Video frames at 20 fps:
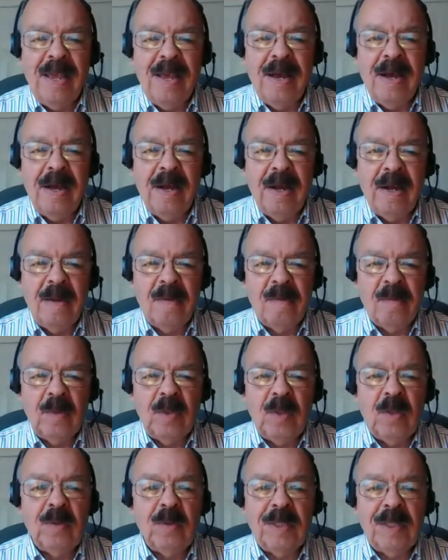uh,
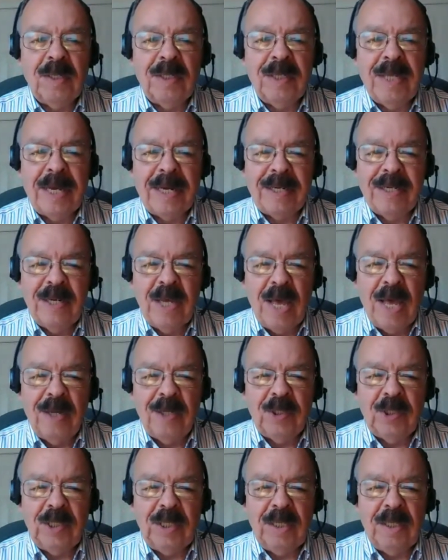using
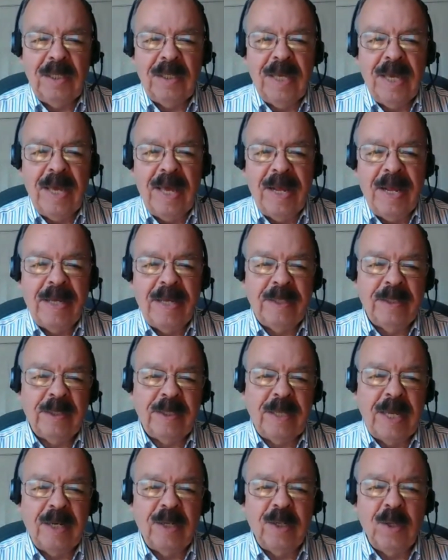technology that is
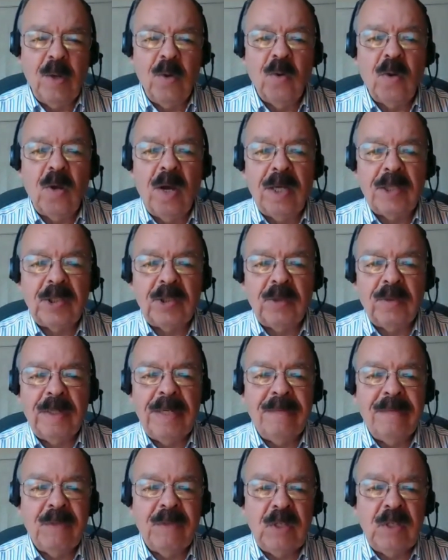at low cost or
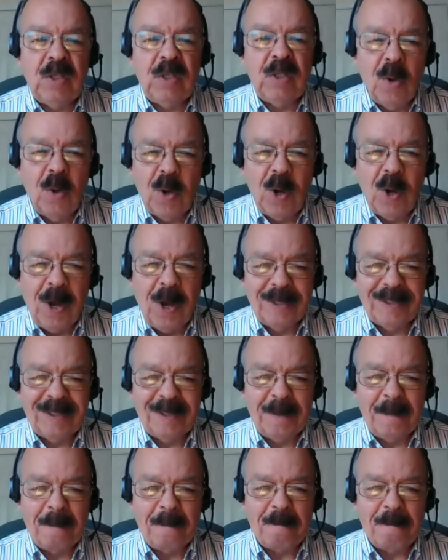even no
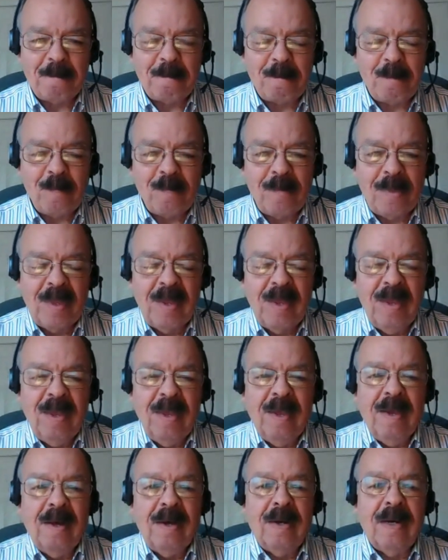cost.
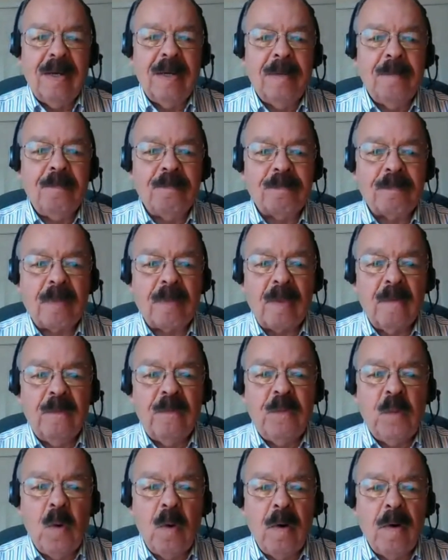Um,
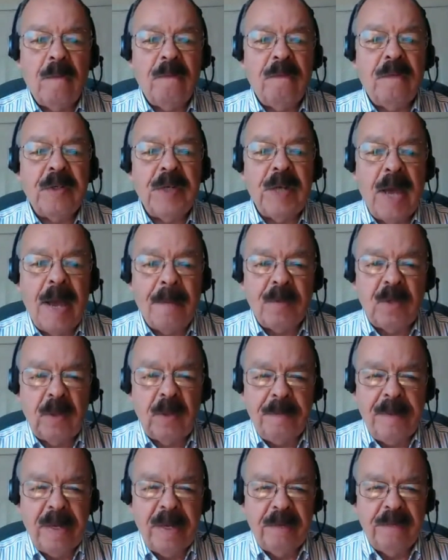for a phenomenal
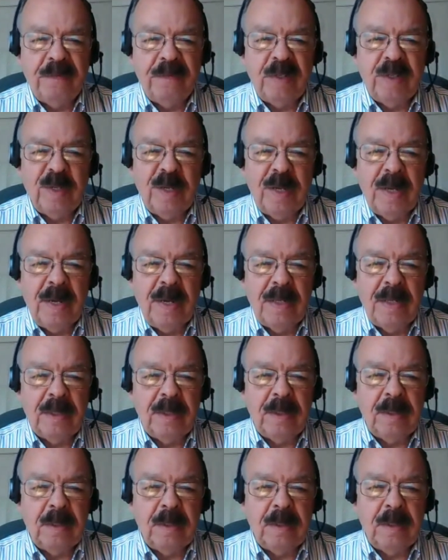benefit and